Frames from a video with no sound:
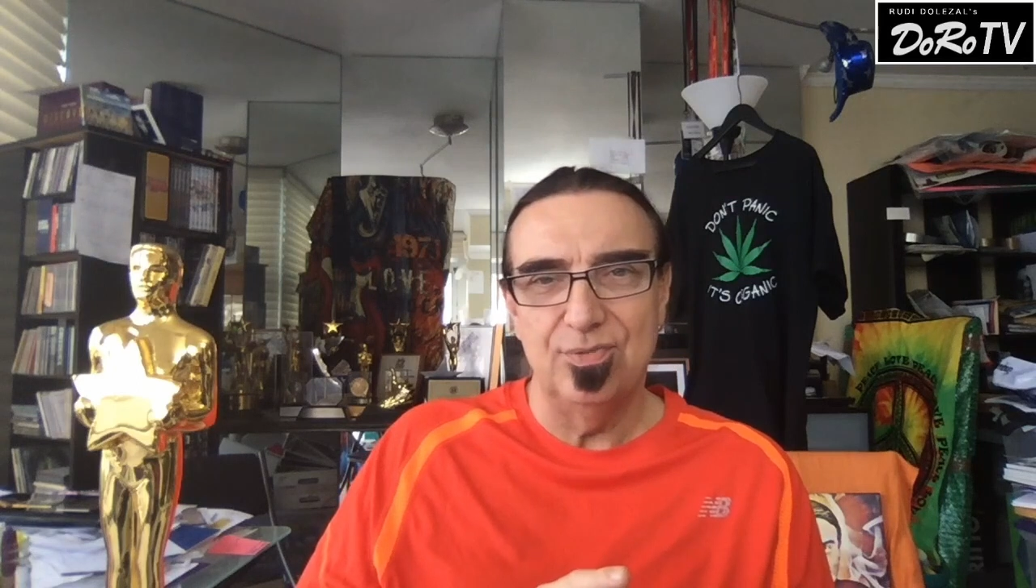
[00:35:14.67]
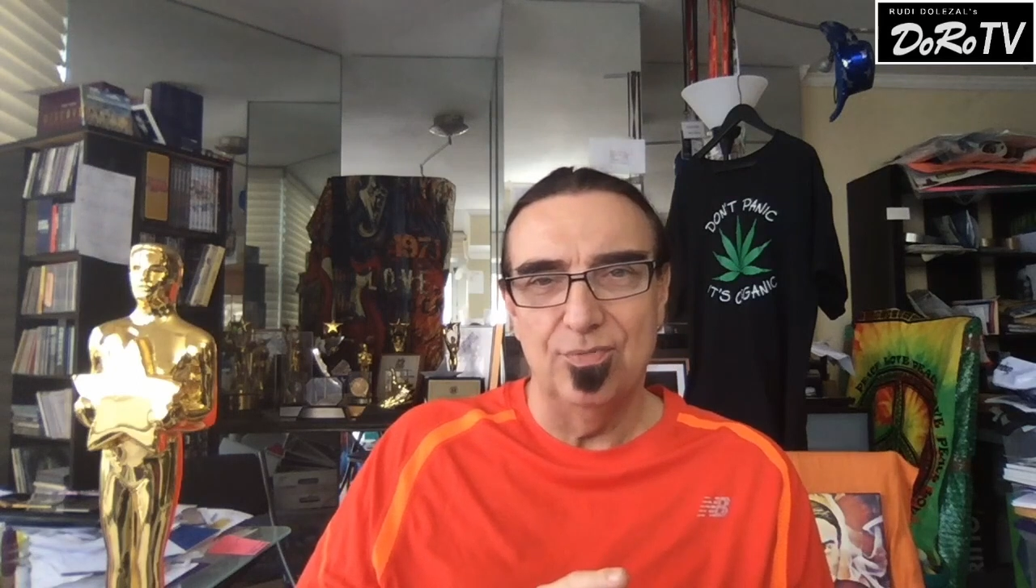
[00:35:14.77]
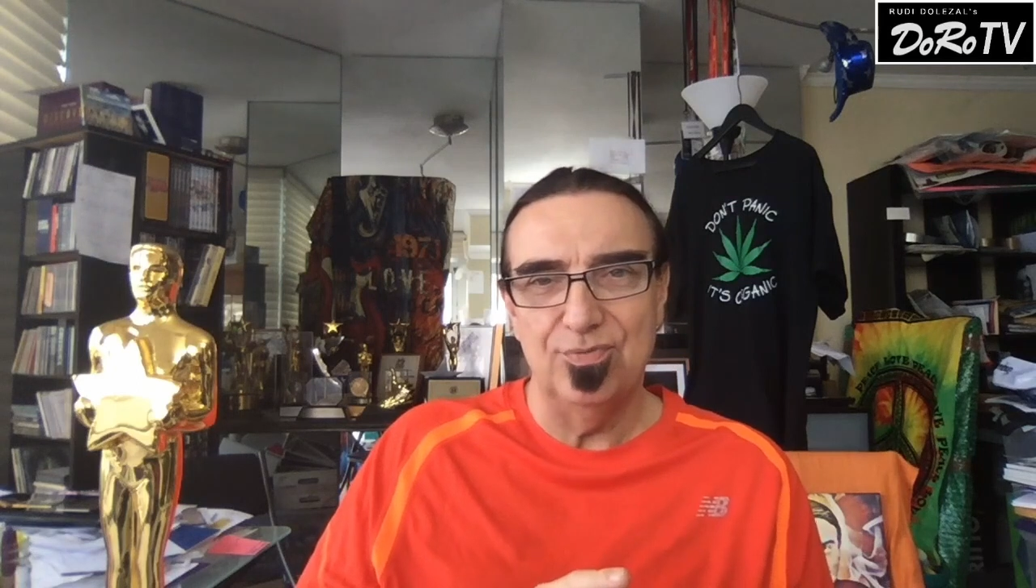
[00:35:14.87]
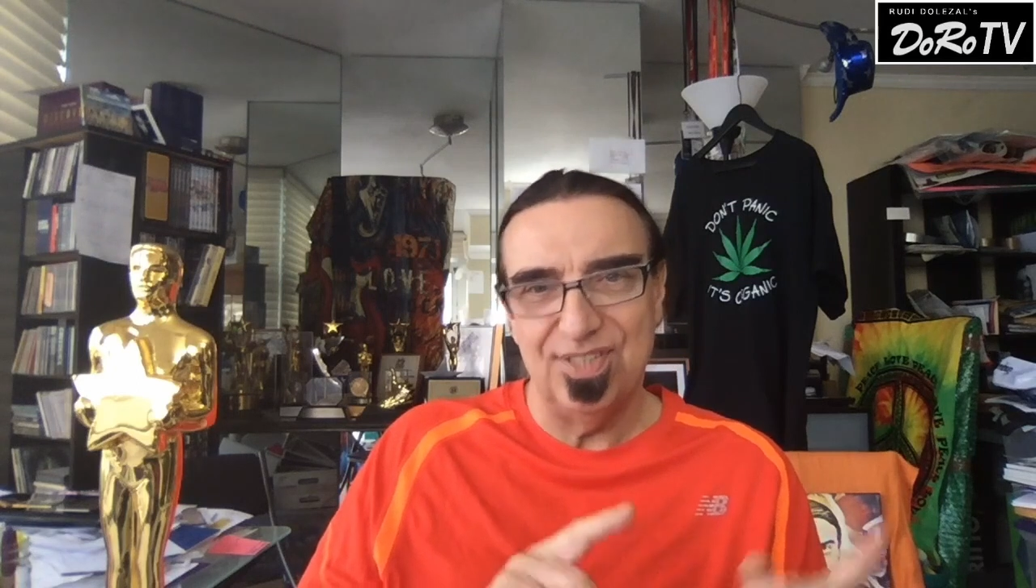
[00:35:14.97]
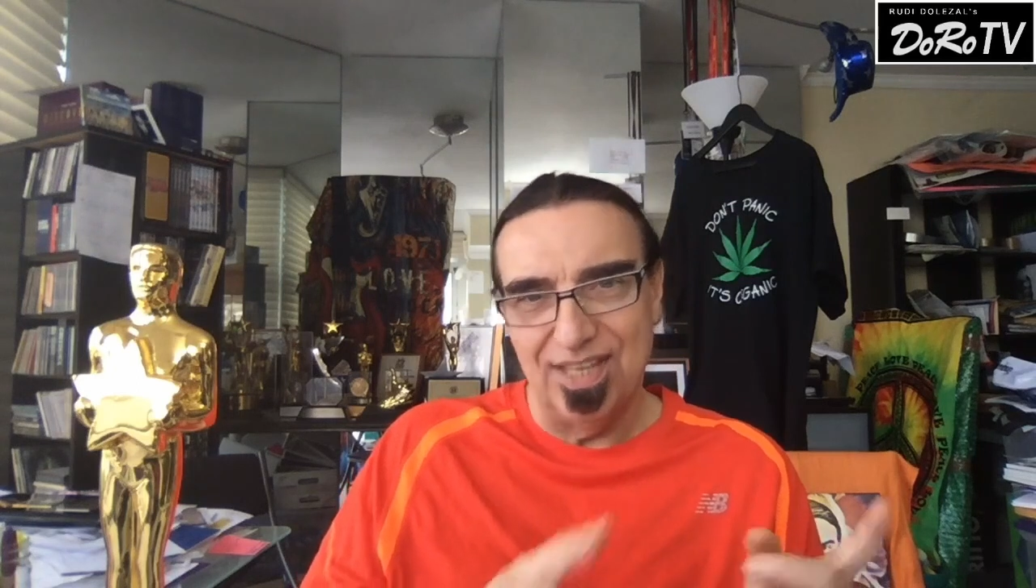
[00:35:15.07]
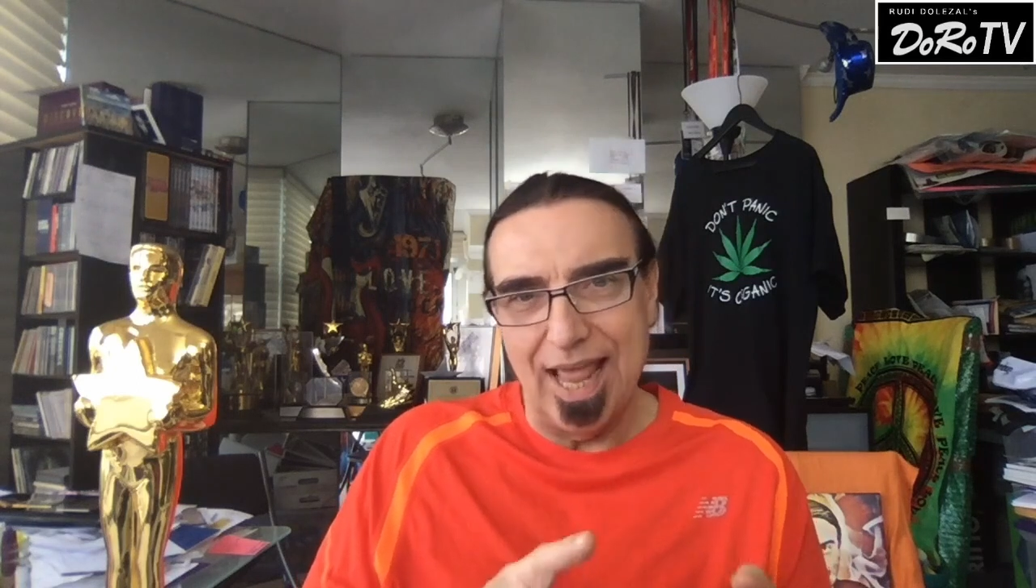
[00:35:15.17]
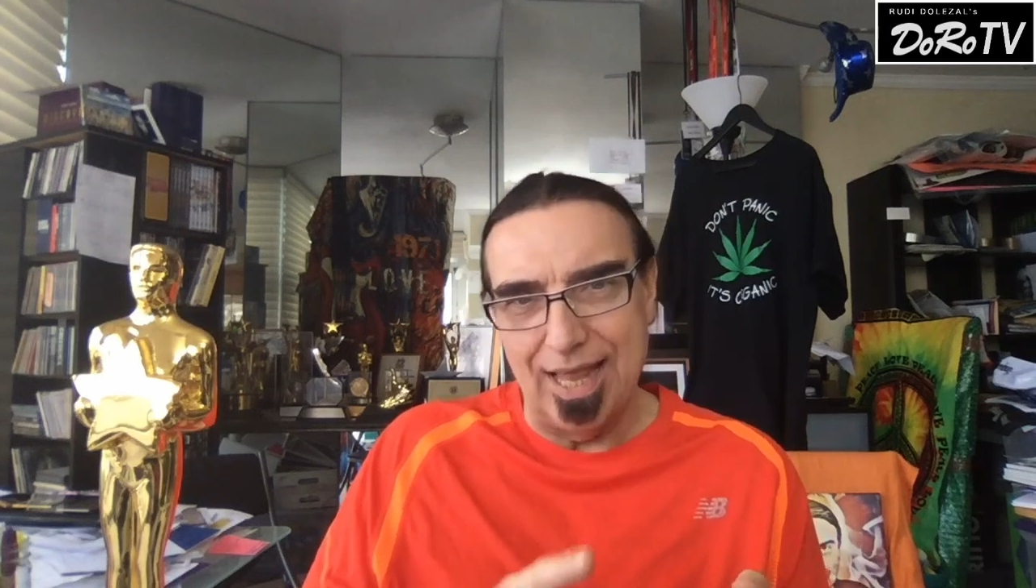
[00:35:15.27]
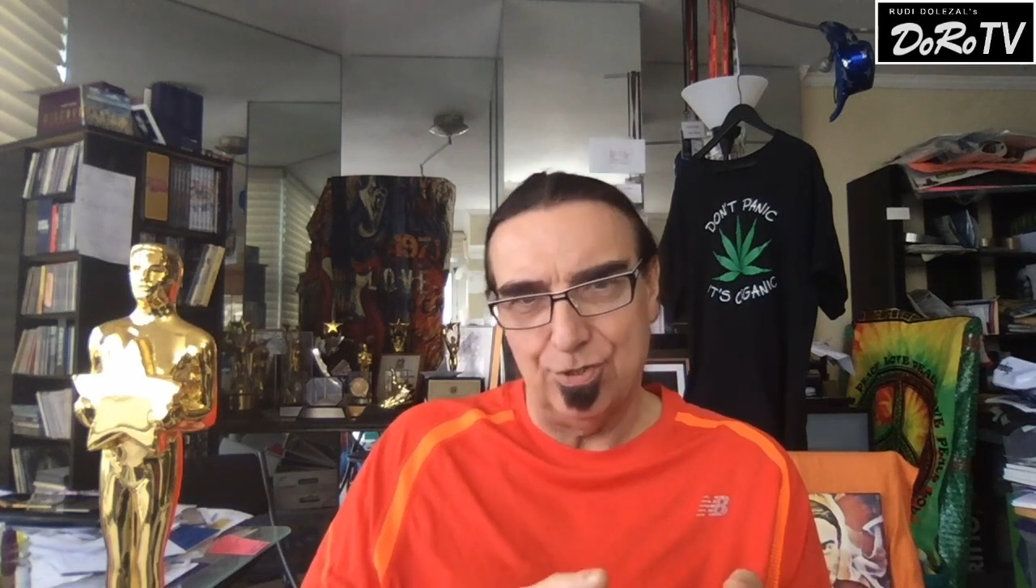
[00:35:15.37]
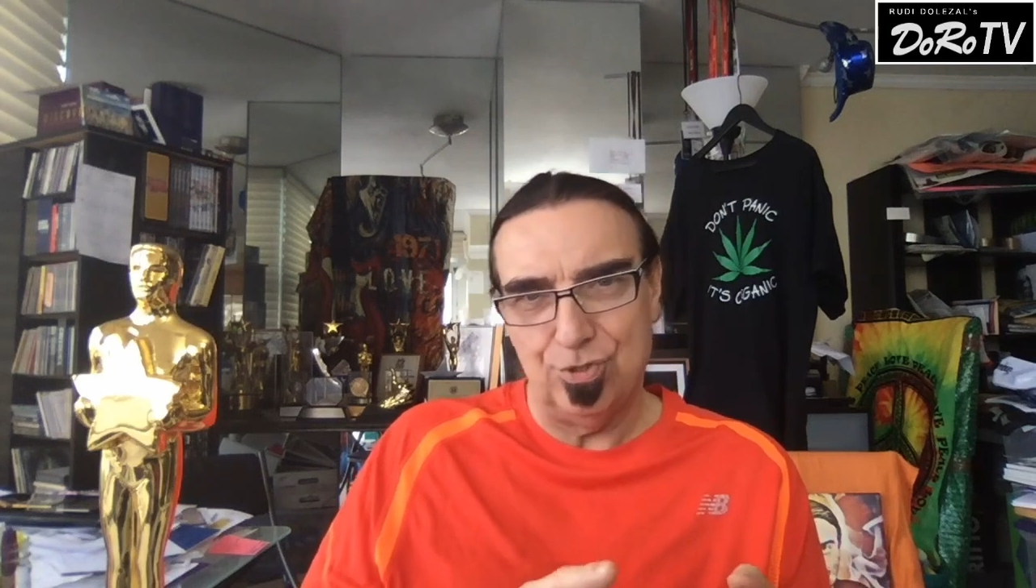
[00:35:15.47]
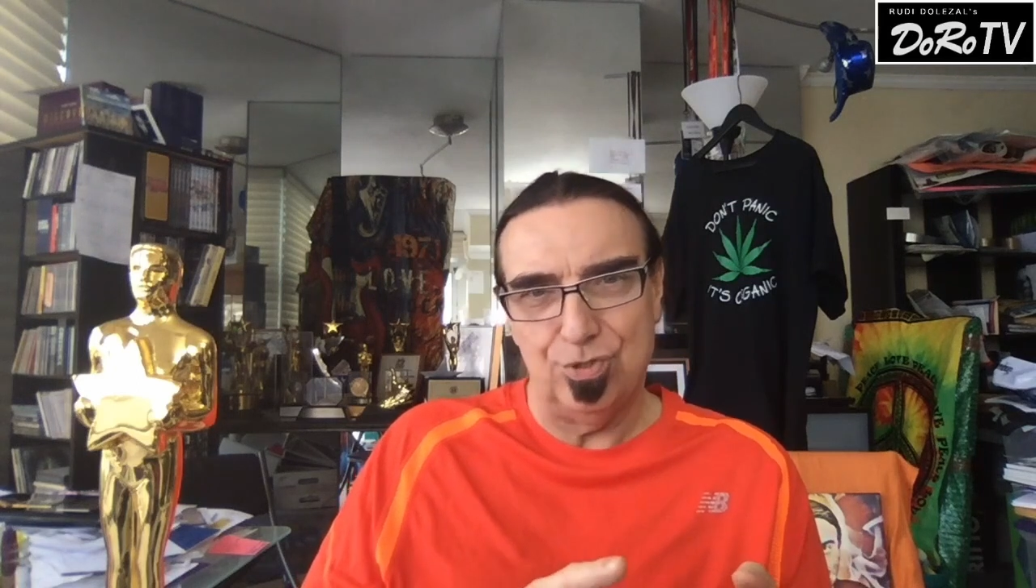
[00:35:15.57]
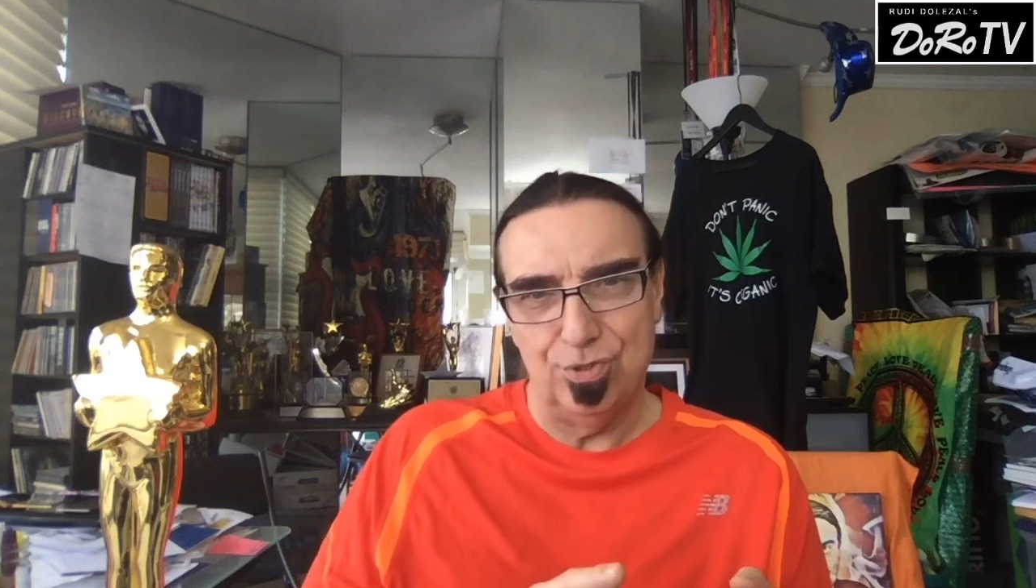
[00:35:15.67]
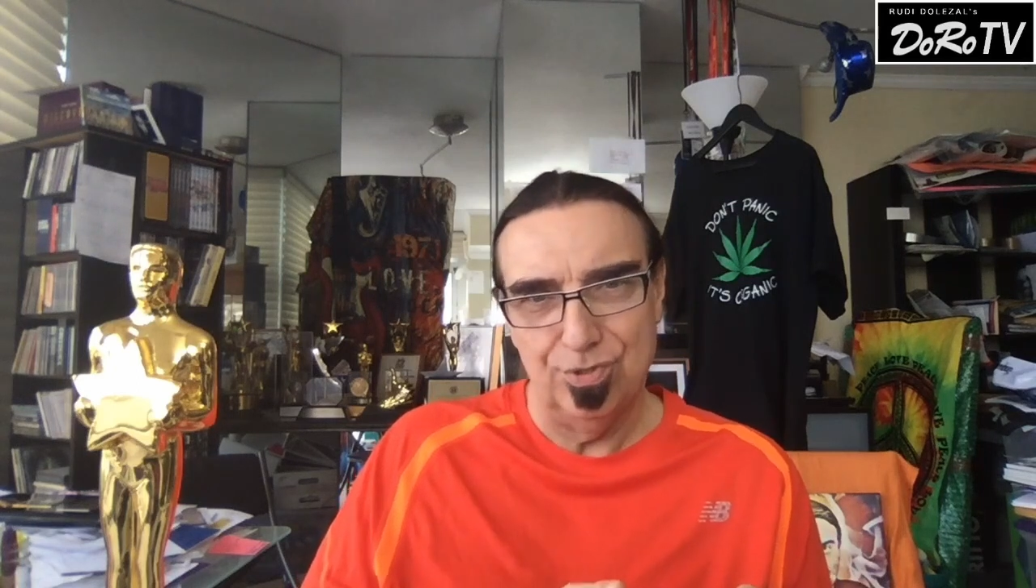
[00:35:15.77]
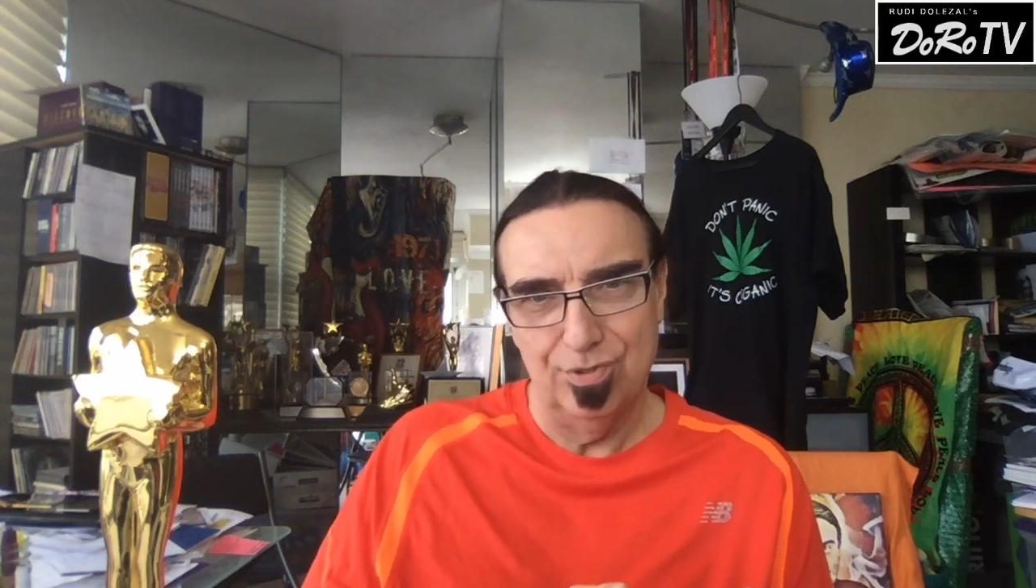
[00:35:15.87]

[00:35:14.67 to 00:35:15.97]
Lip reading: of Slash